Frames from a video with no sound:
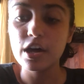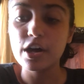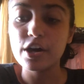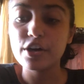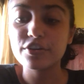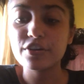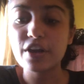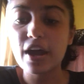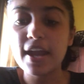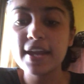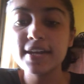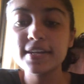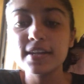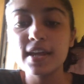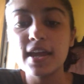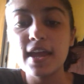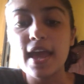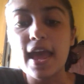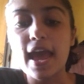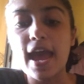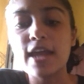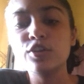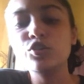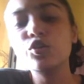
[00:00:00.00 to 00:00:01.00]
right?
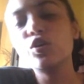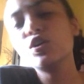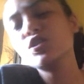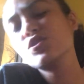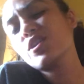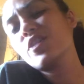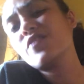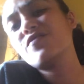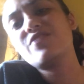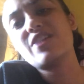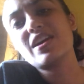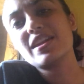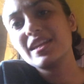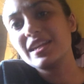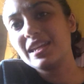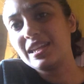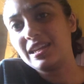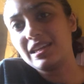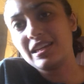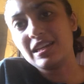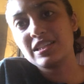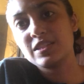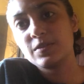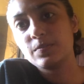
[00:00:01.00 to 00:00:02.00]
And you also have very
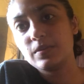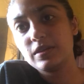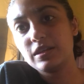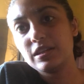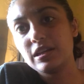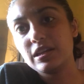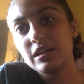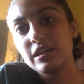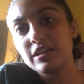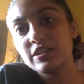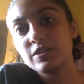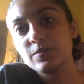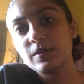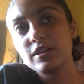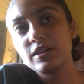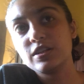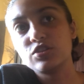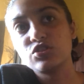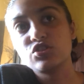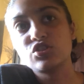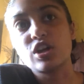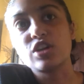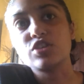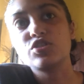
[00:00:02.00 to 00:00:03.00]

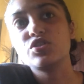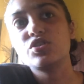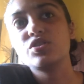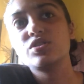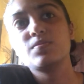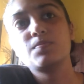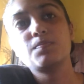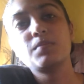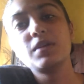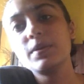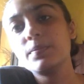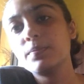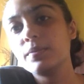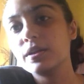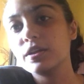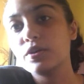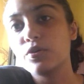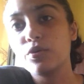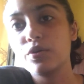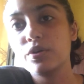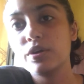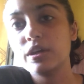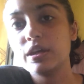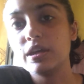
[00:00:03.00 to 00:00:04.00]
experienced judges. People
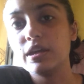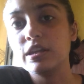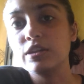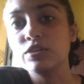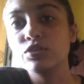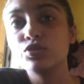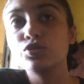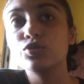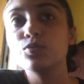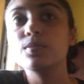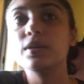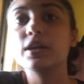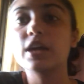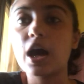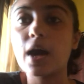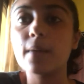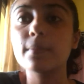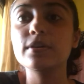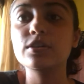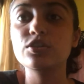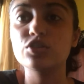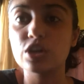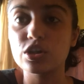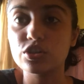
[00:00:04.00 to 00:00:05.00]
go into
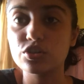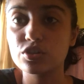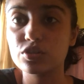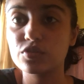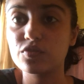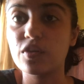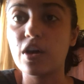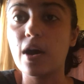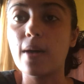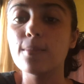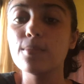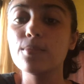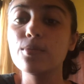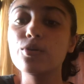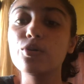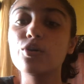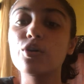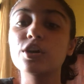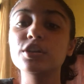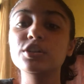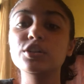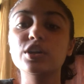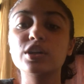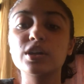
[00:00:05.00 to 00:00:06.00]
becoming judges far
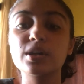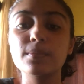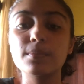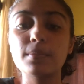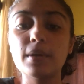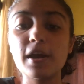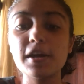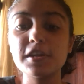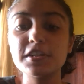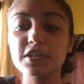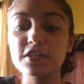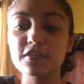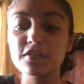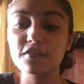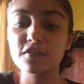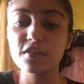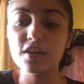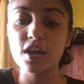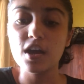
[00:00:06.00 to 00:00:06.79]
more in your comparative.